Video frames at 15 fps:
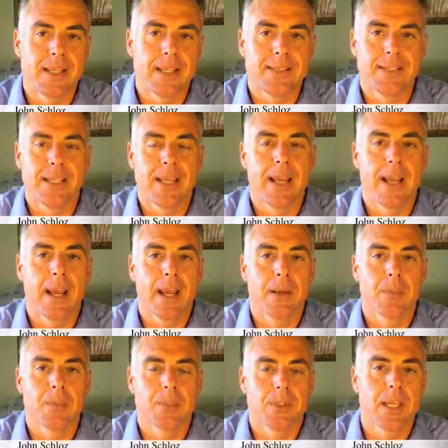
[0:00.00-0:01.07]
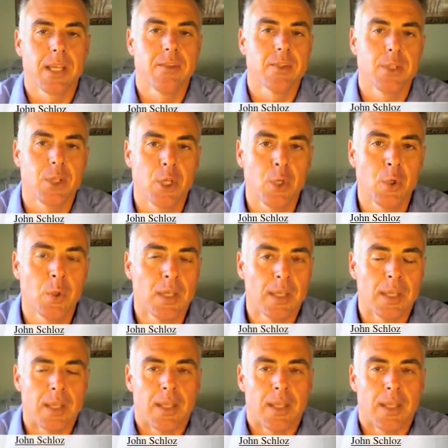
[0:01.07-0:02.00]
And today I present to you